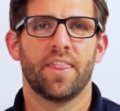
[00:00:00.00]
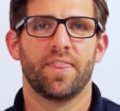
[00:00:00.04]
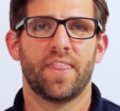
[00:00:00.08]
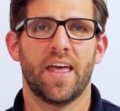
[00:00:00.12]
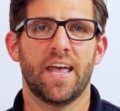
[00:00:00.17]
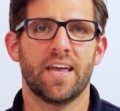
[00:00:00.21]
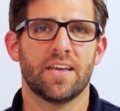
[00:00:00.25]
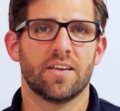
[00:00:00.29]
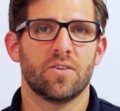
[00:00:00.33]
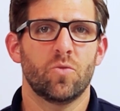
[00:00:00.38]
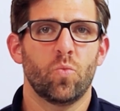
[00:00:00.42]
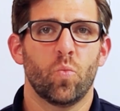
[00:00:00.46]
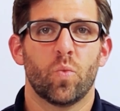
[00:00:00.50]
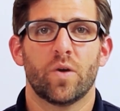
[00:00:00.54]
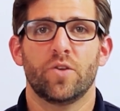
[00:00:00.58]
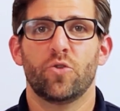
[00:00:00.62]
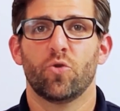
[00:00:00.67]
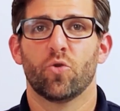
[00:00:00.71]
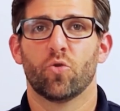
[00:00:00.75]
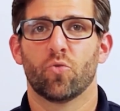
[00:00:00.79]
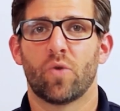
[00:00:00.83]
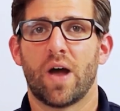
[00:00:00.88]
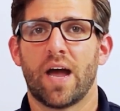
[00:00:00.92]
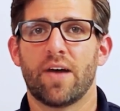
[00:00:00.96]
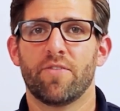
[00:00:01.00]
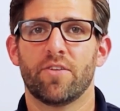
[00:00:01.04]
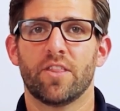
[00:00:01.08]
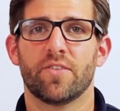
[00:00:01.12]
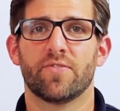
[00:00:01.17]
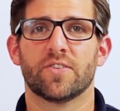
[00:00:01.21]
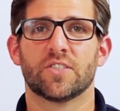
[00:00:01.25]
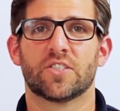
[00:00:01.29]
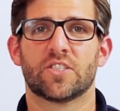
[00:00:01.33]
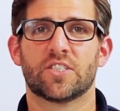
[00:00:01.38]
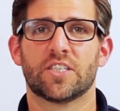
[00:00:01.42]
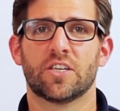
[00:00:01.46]
Then, when you arrive in the
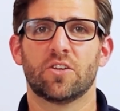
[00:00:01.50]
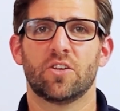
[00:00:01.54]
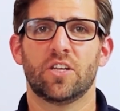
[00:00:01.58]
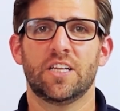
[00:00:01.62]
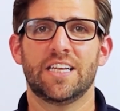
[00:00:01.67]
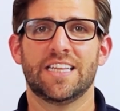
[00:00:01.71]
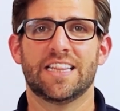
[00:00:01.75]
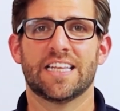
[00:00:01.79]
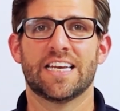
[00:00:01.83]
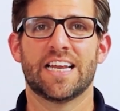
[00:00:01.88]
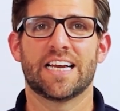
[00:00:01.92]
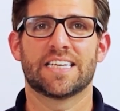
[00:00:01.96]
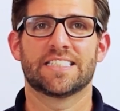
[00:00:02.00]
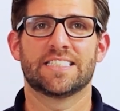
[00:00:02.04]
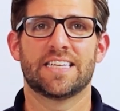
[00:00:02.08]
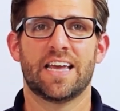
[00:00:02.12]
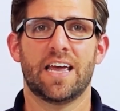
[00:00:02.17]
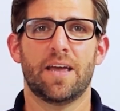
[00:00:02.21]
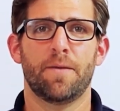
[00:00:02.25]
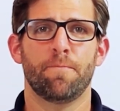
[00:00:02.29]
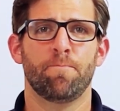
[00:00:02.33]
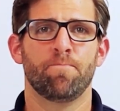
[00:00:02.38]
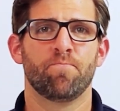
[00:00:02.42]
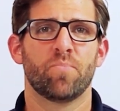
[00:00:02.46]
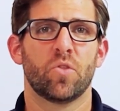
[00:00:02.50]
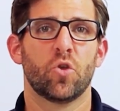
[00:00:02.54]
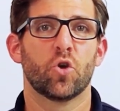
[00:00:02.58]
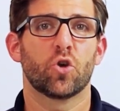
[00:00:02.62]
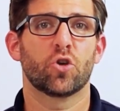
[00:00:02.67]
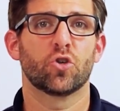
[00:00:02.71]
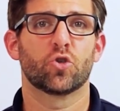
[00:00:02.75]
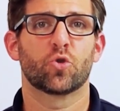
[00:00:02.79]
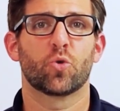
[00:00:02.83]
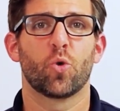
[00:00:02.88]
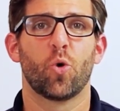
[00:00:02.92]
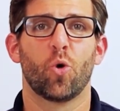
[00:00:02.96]
facility the next day, your
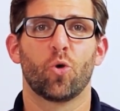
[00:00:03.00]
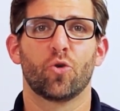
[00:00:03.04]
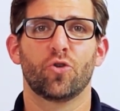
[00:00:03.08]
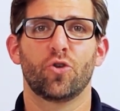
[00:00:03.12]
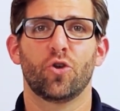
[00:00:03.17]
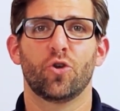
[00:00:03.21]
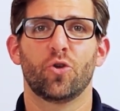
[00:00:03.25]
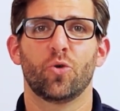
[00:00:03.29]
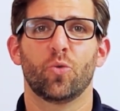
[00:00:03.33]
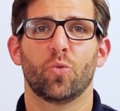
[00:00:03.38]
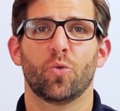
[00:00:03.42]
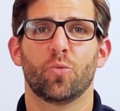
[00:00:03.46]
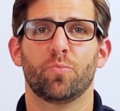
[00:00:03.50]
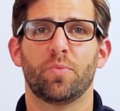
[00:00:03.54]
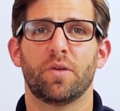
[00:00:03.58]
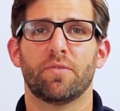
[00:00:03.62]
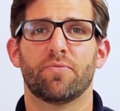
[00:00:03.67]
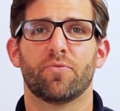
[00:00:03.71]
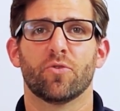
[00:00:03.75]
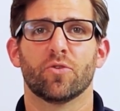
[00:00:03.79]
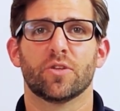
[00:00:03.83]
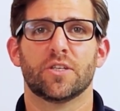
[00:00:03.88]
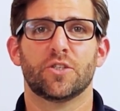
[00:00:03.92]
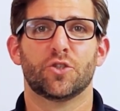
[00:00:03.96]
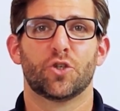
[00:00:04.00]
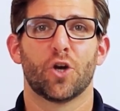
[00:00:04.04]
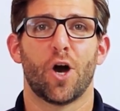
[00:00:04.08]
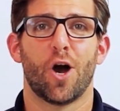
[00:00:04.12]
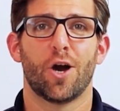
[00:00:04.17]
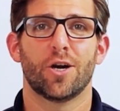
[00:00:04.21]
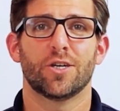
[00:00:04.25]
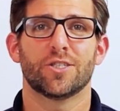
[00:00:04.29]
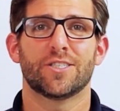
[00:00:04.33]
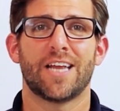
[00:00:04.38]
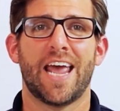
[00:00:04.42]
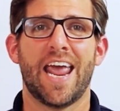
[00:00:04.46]
controller unit will be fully
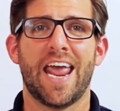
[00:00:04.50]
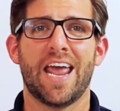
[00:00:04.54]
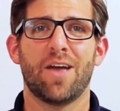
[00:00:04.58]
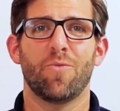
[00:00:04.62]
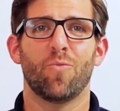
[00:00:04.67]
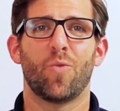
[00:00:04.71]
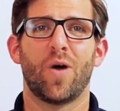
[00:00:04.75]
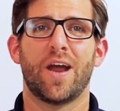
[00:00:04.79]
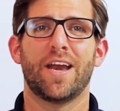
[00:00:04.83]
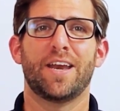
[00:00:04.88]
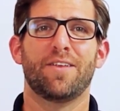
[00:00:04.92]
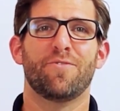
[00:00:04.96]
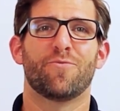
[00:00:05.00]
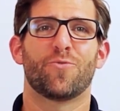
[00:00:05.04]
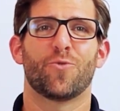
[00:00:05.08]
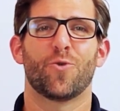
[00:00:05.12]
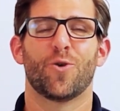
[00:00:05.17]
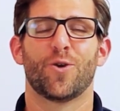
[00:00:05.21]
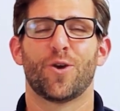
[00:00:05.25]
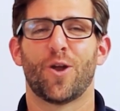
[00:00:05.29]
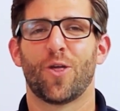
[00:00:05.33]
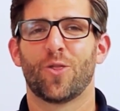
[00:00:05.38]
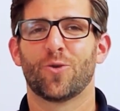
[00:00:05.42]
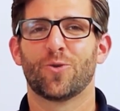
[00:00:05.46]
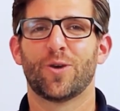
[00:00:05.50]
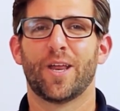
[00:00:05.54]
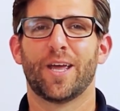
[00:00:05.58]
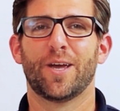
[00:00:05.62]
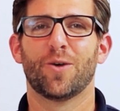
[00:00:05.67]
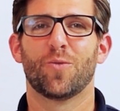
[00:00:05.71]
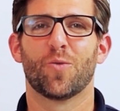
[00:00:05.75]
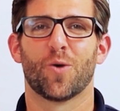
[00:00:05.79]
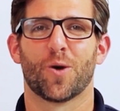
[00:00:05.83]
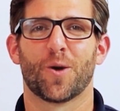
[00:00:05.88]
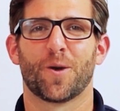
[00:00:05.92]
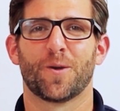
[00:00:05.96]
charged and waiting for another day
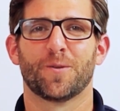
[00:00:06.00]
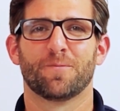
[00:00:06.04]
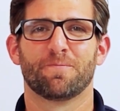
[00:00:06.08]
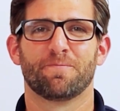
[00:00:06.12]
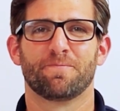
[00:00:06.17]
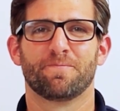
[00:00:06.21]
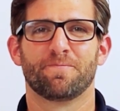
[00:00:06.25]
of work.